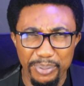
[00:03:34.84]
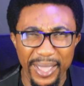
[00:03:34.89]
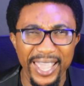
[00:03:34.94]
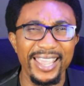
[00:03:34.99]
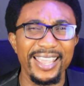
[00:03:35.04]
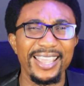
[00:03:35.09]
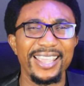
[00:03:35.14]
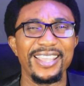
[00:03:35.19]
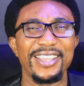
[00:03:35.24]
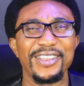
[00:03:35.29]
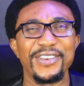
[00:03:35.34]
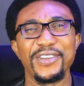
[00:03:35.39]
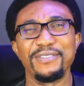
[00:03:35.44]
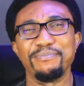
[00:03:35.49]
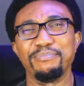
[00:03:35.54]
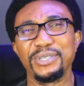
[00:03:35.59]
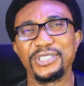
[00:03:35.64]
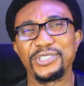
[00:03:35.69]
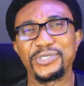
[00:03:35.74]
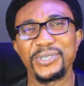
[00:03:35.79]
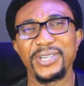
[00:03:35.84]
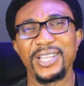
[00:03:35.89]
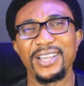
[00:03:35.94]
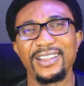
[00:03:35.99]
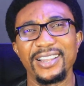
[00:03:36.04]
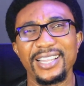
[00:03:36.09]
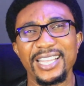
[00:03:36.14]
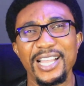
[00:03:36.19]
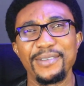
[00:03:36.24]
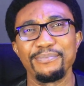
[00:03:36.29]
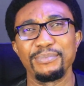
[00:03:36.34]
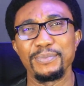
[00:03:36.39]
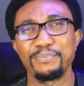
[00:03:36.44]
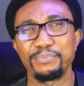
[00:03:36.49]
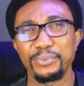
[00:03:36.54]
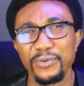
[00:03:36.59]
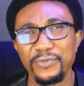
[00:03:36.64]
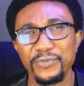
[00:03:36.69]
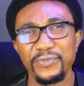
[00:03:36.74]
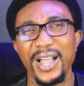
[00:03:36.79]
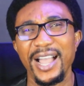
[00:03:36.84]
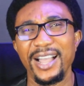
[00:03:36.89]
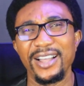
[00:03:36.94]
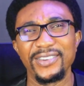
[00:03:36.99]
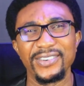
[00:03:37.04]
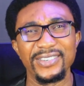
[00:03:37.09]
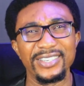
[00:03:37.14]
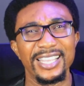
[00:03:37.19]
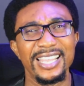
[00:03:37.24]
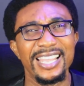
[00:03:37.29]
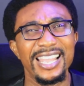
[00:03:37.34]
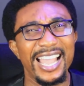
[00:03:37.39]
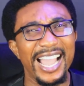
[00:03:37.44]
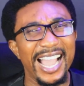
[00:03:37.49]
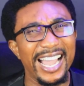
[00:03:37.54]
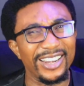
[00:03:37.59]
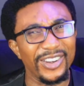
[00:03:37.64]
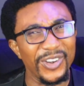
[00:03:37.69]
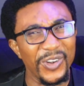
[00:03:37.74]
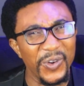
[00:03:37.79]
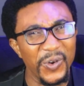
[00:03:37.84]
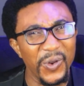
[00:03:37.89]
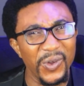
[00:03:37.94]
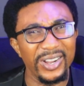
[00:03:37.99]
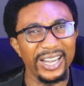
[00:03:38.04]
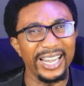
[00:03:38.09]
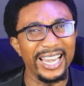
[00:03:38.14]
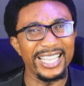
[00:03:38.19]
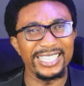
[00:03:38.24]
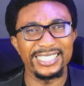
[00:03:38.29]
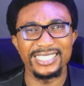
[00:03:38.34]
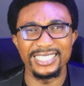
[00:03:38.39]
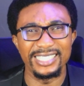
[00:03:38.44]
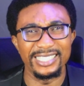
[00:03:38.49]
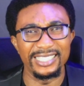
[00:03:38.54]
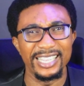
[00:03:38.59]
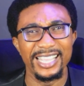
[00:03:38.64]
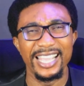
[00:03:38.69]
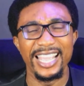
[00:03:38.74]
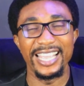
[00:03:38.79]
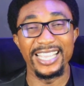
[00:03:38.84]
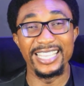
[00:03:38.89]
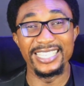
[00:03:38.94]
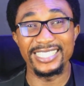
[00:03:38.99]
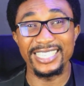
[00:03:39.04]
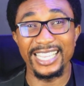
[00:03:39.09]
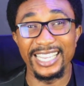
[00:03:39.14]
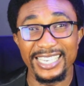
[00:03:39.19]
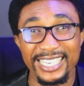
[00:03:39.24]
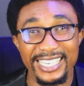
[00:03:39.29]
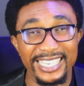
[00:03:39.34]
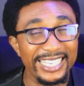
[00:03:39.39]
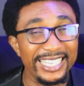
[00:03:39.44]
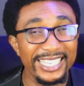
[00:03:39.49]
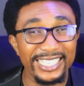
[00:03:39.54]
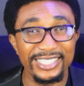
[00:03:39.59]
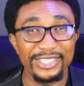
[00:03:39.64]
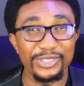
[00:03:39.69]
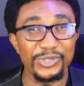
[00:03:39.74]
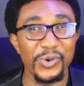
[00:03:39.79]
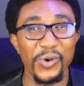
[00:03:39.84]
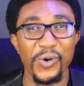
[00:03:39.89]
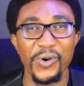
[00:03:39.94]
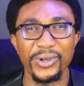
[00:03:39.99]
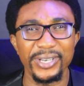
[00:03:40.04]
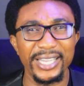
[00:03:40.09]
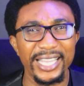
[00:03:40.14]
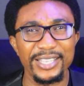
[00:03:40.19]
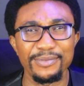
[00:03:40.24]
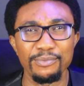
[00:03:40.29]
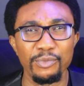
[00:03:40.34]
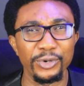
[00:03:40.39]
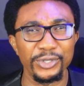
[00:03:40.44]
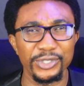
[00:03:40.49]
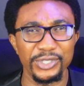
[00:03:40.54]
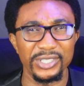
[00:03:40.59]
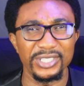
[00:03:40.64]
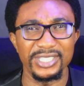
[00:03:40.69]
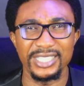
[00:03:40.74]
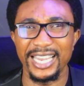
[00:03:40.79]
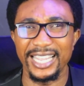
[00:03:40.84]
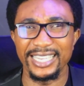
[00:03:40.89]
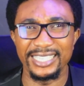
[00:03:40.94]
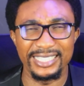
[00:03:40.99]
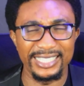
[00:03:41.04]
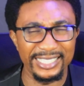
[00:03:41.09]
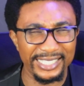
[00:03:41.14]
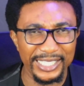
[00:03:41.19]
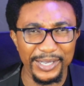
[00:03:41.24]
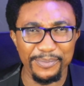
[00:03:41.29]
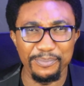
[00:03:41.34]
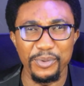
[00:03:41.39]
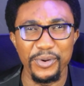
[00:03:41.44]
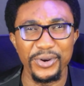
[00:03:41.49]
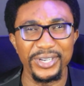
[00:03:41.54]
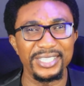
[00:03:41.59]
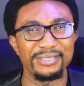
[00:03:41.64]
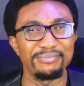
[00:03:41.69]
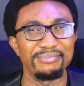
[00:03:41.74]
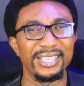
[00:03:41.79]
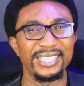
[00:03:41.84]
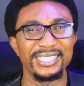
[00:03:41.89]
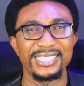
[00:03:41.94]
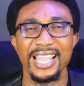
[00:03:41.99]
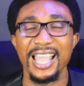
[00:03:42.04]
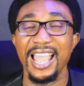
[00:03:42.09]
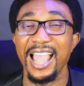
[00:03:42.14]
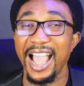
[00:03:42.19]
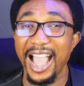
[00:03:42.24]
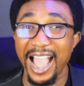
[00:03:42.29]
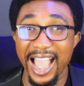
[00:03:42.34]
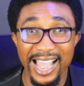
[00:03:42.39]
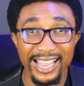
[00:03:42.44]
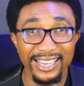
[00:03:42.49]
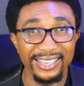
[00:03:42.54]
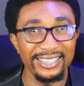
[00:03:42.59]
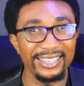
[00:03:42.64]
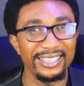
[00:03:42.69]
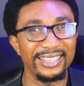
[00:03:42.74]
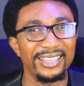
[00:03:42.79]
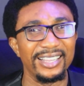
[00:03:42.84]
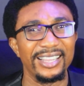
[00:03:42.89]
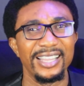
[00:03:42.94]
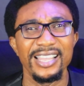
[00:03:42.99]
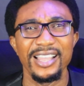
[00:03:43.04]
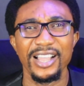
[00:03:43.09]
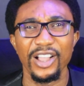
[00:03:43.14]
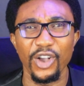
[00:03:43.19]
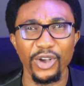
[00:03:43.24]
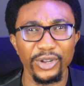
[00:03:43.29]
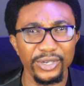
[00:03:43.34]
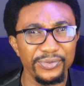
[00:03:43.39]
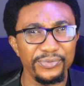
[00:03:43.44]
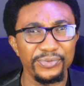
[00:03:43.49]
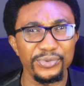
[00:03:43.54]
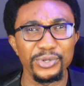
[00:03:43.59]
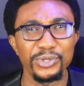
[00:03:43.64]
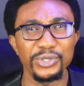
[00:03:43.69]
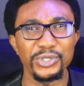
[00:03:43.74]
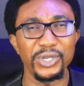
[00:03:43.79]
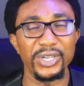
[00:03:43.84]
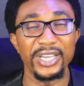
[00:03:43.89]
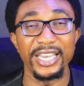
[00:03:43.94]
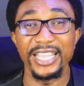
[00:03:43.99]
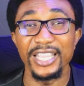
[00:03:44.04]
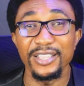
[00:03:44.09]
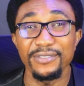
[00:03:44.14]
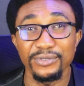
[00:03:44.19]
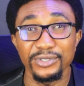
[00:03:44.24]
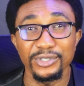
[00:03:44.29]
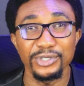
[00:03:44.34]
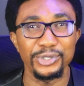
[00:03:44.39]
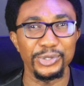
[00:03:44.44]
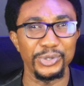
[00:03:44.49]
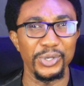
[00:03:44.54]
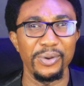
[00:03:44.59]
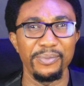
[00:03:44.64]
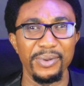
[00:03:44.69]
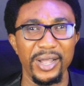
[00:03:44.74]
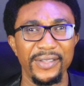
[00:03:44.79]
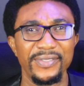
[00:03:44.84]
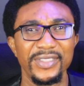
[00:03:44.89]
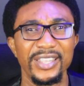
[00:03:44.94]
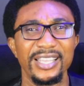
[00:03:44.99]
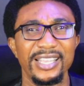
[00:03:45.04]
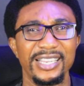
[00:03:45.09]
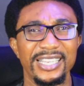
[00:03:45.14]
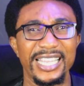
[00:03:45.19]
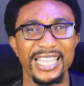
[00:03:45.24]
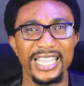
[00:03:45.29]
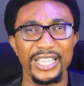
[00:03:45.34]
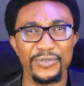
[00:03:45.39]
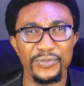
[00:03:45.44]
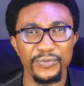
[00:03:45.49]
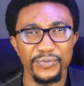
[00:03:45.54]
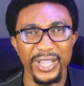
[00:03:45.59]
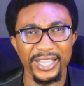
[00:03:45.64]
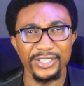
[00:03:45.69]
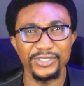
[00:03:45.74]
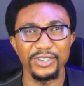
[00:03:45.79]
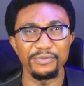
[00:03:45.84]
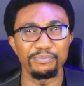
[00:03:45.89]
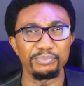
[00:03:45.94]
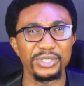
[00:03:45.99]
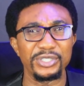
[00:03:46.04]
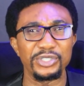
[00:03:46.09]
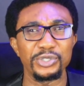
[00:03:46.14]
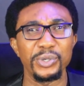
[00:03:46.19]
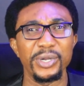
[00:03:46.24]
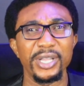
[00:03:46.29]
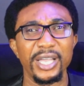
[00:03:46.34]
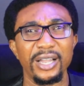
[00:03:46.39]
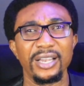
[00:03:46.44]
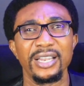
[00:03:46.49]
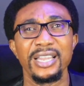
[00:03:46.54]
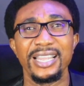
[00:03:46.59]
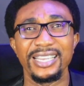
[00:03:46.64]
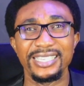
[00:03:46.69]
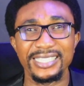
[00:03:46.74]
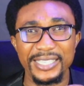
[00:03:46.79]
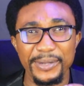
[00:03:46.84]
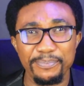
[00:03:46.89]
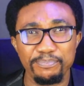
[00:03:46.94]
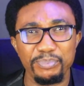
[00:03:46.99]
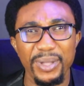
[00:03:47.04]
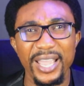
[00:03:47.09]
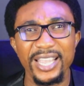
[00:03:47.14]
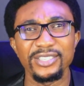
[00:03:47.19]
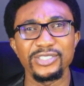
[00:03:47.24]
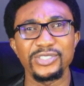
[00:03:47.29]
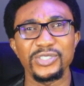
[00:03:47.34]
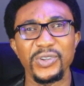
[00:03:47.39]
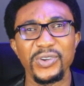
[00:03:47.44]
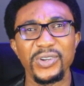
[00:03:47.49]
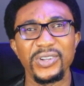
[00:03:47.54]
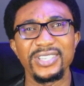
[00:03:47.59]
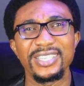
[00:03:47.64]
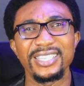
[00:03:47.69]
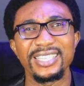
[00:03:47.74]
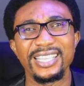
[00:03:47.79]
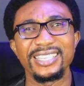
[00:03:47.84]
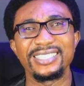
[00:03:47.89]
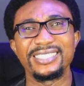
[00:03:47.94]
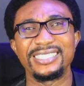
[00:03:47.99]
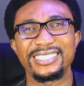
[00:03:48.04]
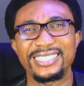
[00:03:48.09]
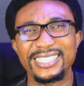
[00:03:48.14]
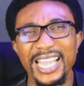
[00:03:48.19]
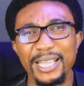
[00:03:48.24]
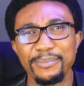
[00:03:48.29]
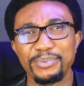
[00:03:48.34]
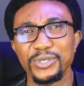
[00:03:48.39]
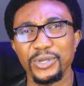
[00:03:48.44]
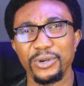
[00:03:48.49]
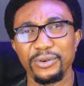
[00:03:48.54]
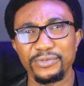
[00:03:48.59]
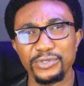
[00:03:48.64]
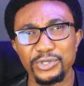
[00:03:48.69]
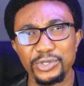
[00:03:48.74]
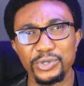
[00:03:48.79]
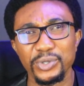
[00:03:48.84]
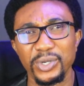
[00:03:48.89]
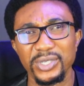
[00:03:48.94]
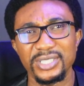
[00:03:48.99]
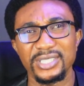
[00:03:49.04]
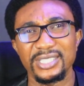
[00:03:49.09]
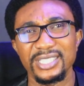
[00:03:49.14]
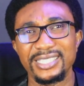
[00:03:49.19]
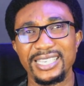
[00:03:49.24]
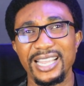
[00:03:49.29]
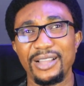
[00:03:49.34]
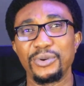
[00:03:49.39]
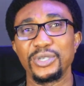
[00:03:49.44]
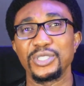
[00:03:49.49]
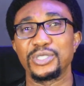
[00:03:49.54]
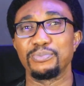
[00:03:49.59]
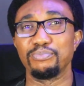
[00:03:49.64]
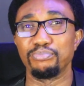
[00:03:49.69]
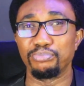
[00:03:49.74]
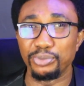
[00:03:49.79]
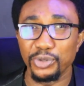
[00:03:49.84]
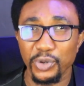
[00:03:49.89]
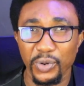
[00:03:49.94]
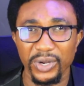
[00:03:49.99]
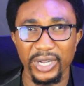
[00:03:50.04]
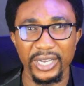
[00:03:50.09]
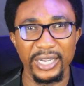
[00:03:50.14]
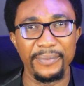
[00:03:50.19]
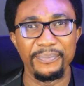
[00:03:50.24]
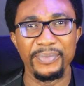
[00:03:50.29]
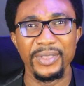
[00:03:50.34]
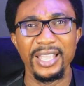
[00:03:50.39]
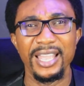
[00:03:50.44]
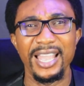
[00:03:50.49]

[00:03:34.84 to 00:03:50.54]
pain of betrayal can be profound and long-lasting. It can lead to other emotions like disappointment, anger, confusion, even trauma. The effect of betrayal depends on the depth of trust that was broken